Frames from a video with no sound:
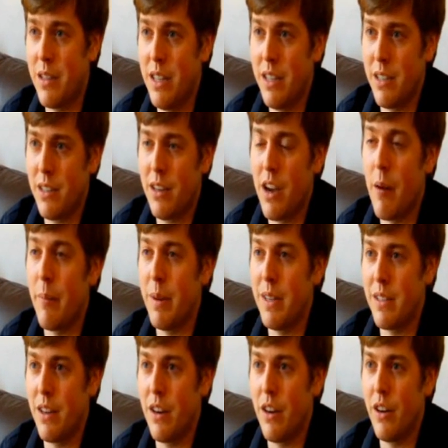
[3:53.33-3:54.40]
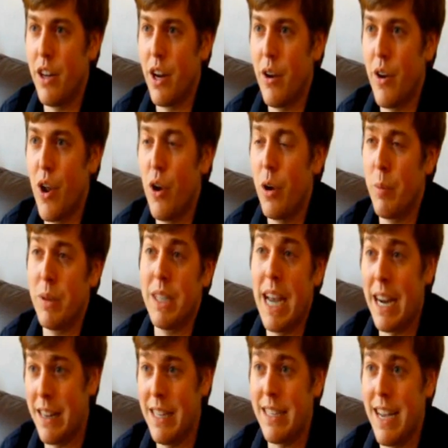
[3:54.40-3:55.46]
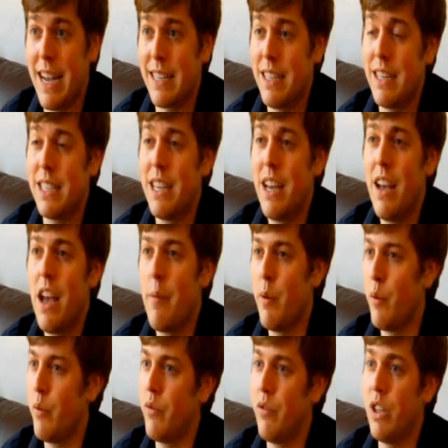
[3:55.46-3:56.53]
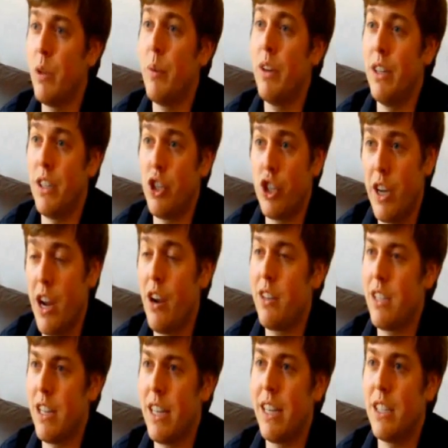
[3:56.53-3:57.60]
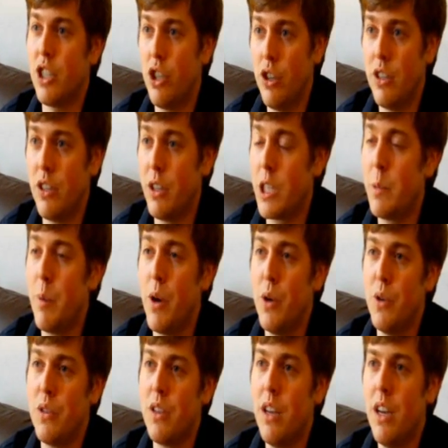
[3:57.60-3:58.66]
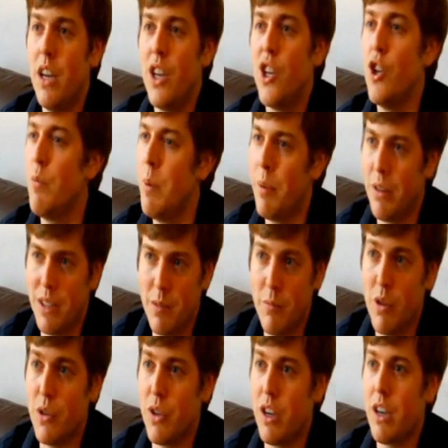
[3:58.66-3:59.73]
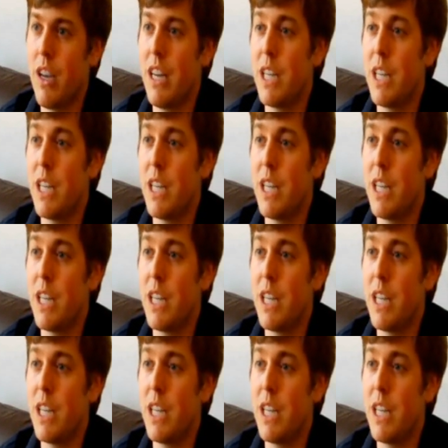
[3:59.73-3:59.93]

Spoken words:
These companies that are known to protect these assets have been really willing to share, because I think it's good to expose new people to this music and